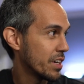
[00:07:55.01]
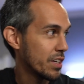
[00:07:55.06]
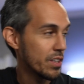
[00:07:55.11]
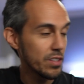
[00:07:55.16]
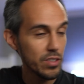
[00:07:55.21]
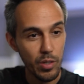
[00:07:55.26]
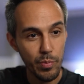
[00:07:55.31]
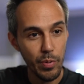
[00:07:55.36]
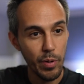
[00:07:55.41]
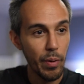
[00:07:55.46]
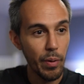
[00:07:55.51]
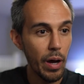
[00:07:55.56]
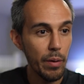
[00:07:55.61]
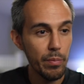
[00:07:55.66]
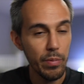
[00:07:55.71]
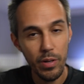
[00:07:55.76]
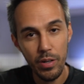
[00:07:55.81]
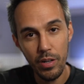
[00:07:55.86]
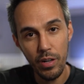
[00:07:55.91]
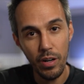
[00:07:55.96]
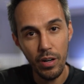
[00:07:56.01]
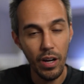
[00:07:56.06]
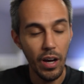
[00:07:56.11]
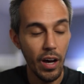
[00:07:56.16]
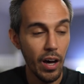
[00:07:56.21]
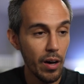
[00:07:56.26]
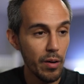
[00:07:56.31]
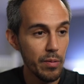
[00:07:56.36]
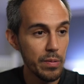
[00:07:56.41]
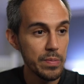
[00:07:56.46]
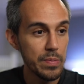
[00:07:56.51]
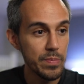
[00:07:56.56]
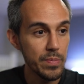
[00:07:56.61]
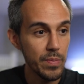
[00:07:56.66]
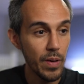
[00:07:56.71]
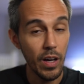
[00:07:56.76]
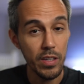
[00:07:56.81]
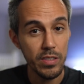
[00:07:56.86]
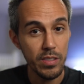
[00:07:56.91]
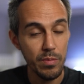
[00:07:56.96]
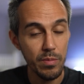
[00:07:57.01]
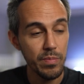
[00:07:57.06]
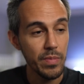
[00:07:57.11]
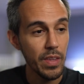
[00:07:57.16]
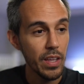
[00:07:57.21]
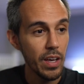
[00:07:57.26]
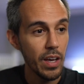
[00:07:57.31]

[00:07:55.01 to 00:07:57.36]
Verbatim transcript: Super popular, awesome.